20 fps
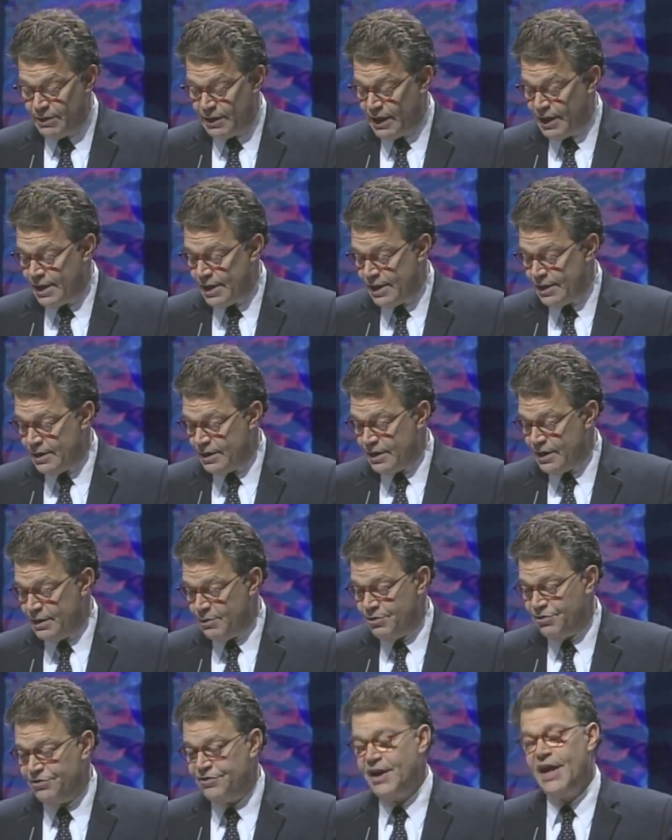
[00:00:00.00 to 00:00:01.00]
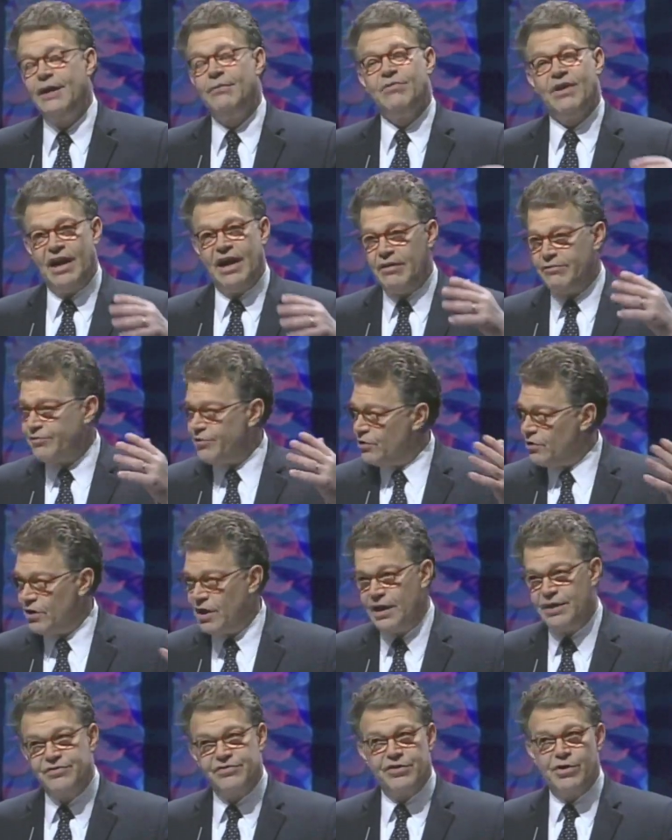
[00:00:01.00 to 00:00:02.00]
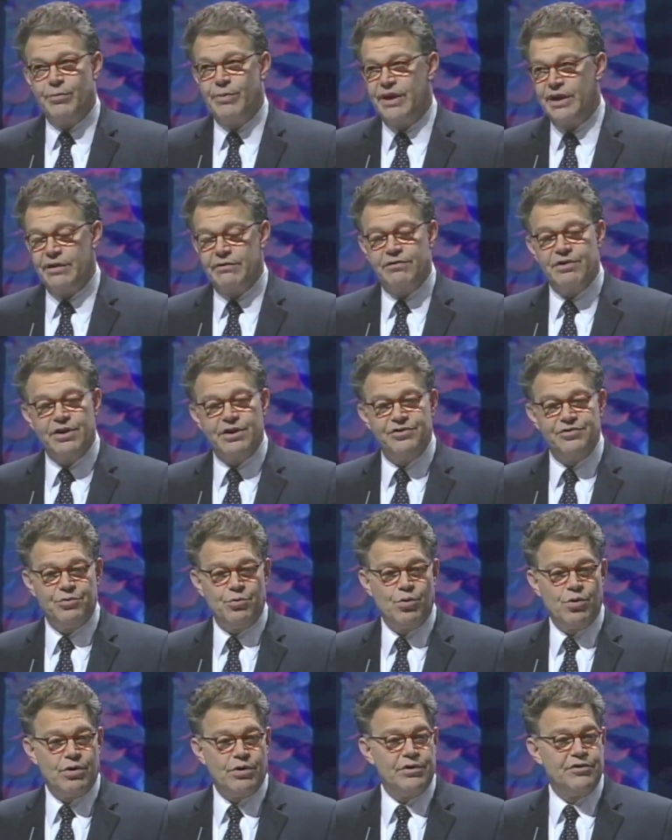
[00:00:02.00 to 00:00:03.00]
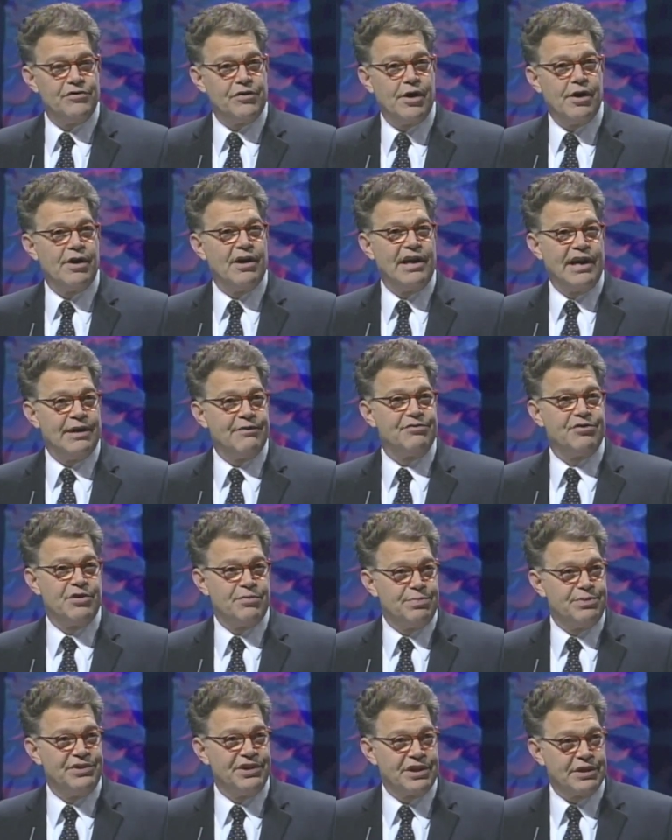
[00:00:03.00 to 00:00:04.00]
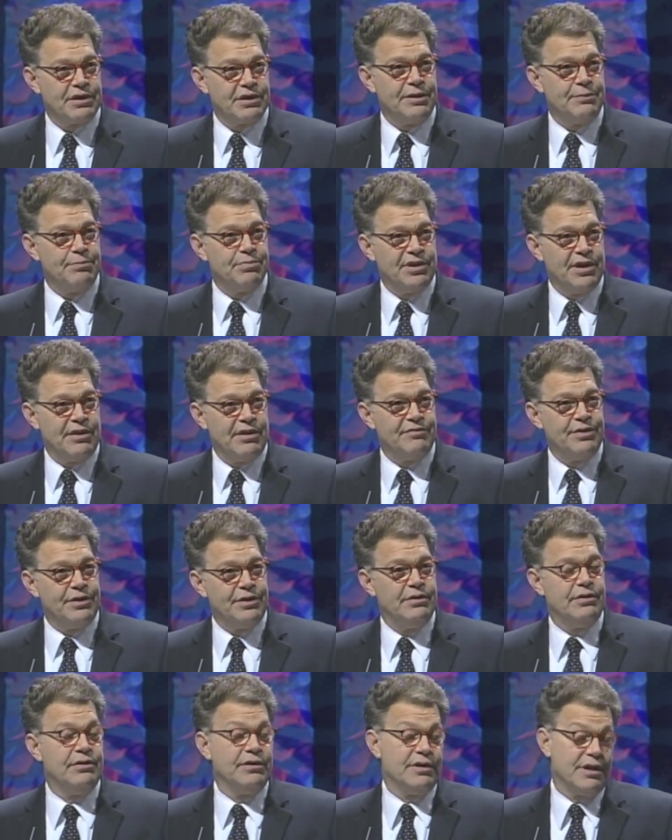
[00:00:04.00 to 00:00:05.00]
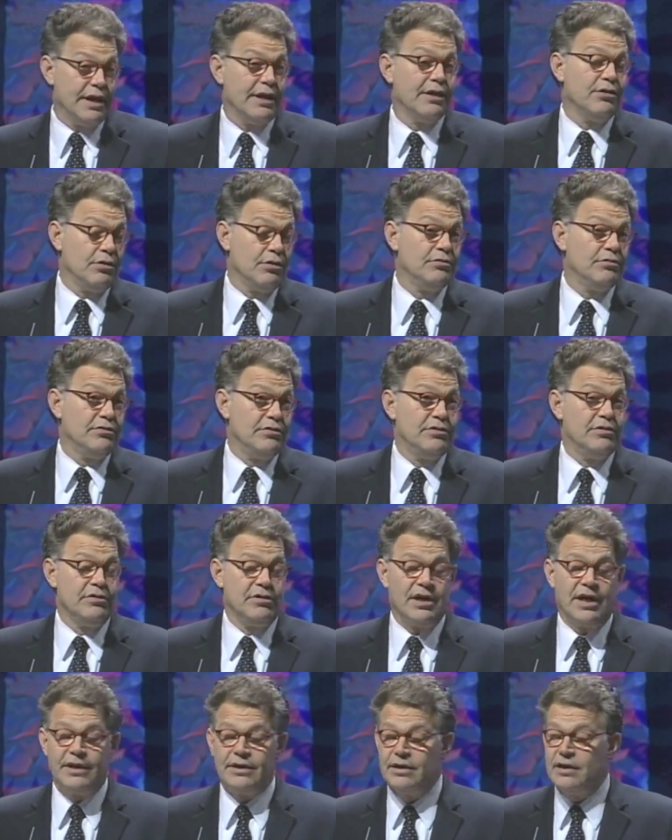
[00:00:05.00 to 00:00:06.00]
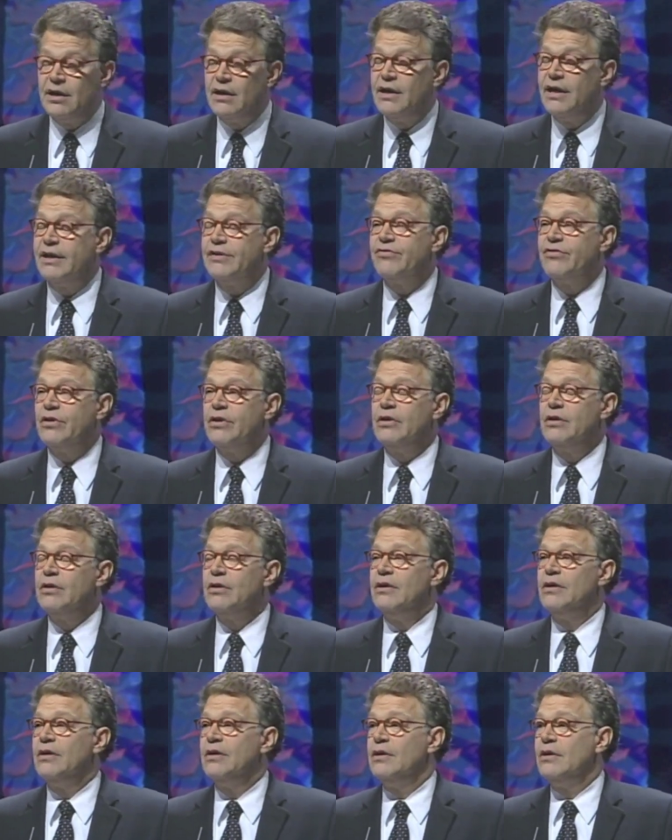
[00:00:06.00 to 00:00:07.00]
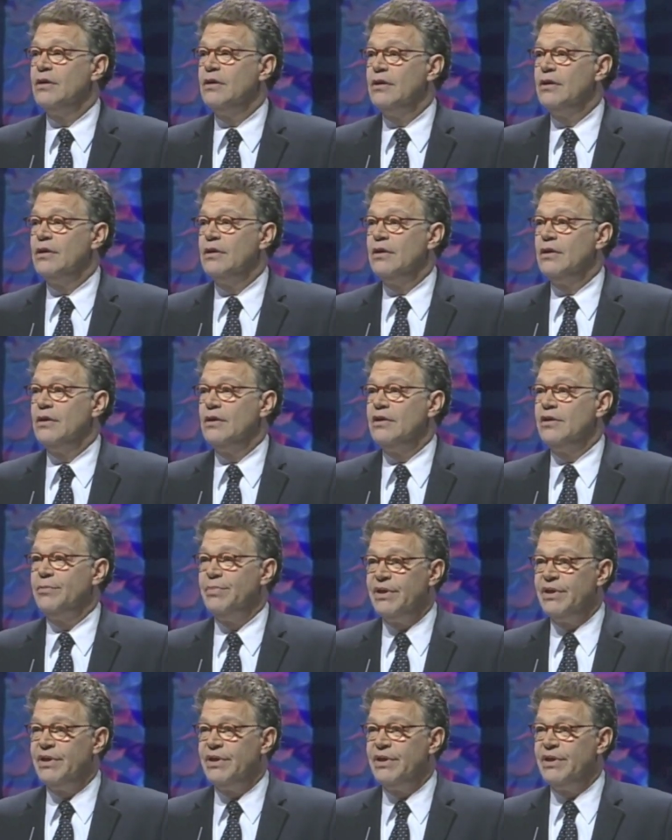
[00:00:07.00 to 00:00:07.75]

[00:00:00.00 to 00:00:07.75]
And it was named after, like so many of these awards are, after a particularly beloved kid who died in a car accident, the